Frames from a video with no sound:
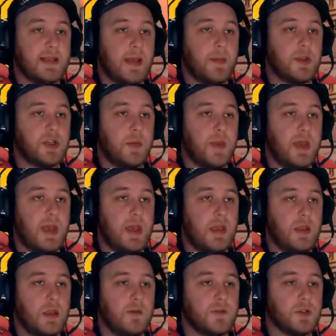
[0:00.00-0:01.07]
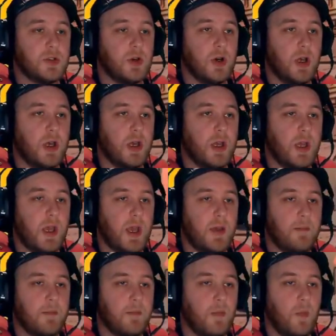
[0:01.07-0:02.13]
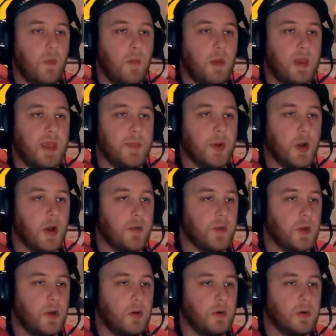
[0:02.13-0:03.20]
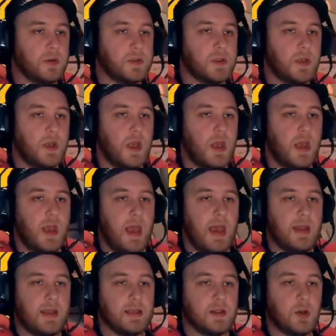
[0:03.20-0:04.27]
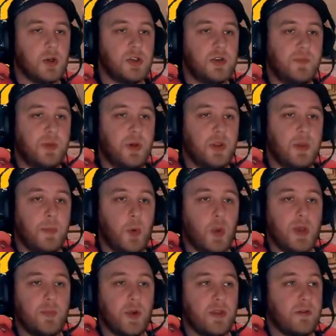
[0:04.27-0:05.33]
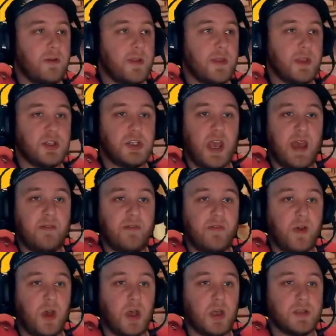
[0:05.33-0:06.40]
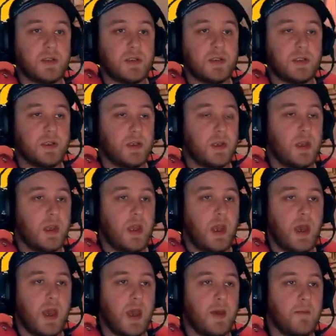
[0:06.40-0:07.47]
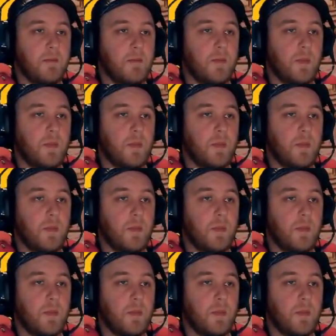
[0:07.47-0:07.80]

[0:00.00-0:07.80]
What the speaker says: damage up here, you've just got to keep an eye on the claws. And as long as you put the boy brother in the chair first, the